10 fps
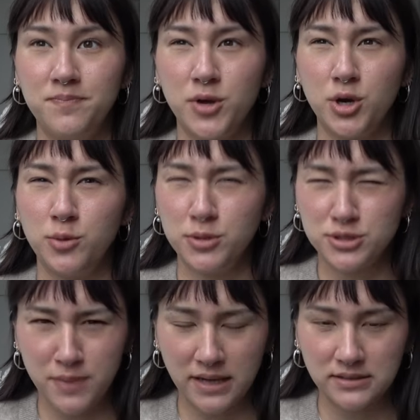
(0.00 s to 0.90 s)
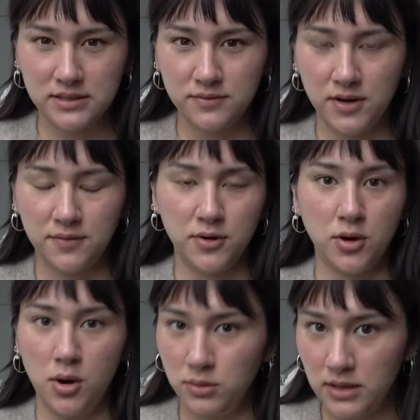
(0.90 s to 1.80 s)
her perspective of
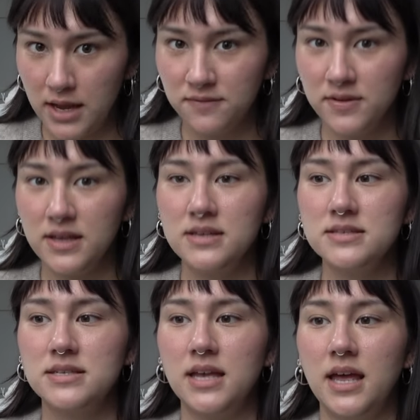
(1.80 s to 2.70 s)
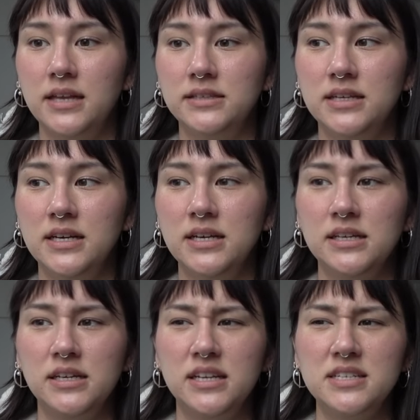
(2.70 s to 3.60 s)
her own life is and
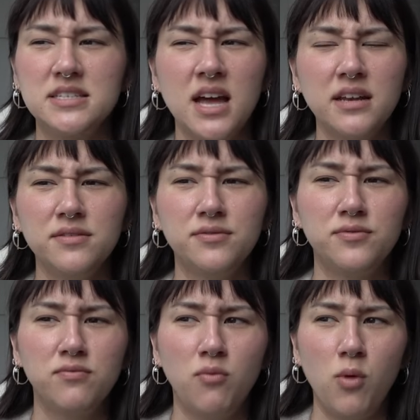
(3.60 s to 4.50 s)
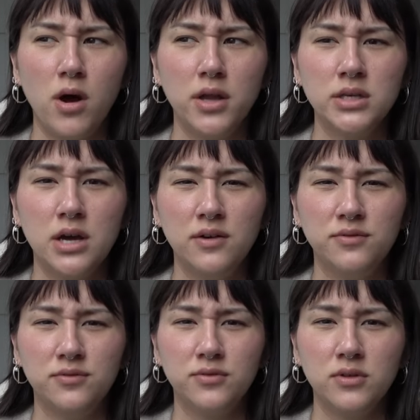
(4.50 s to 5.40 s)
it is kind of one
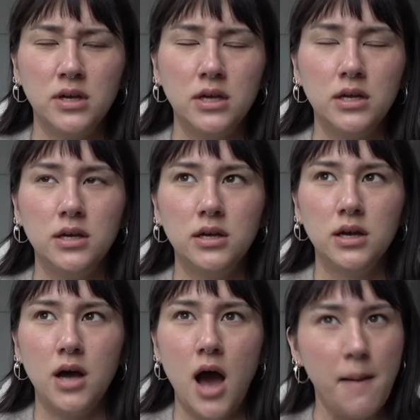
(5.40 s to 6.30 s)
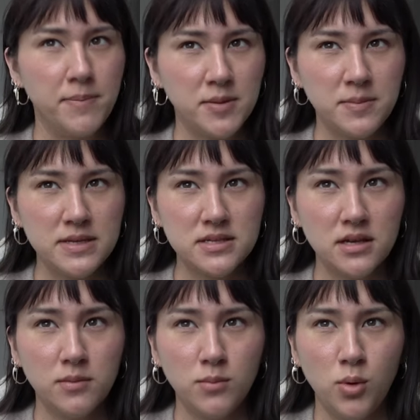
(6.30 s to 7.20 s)
of
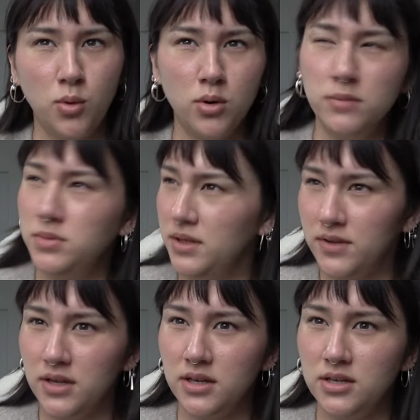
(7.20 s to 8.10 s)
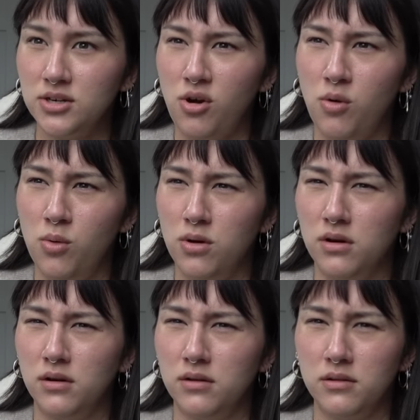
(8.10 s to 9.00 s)
optimism or oblivion
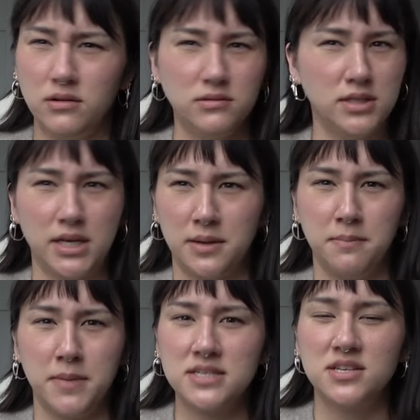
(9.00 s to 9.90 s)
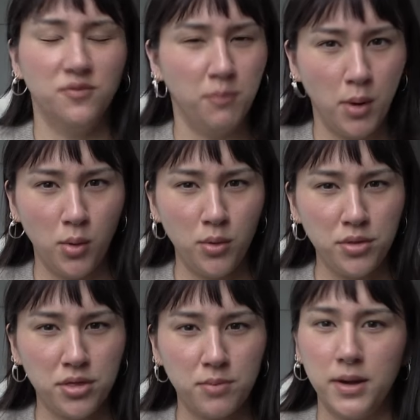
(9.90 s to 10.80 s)
or like a mix of
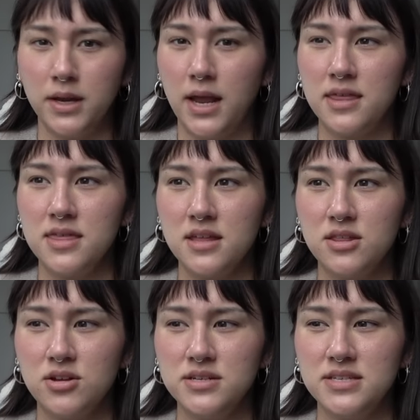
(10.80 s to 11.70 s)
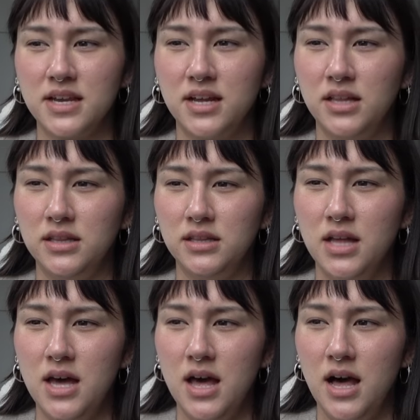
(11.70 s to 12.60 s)
both but i think there is like a,
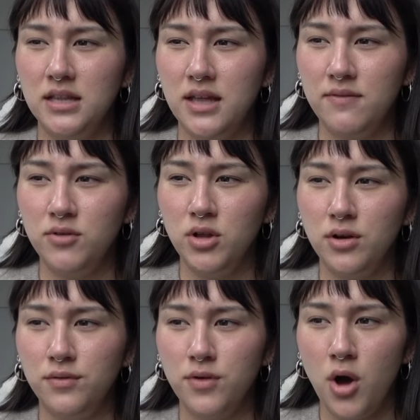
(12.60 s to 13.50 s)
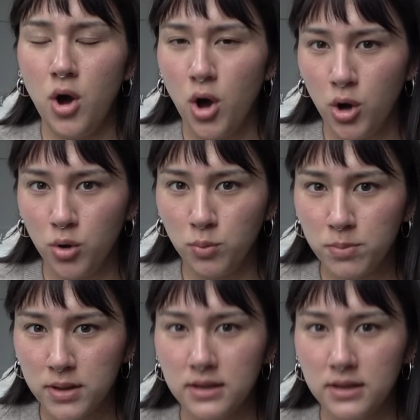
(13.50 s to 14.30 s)
level of hope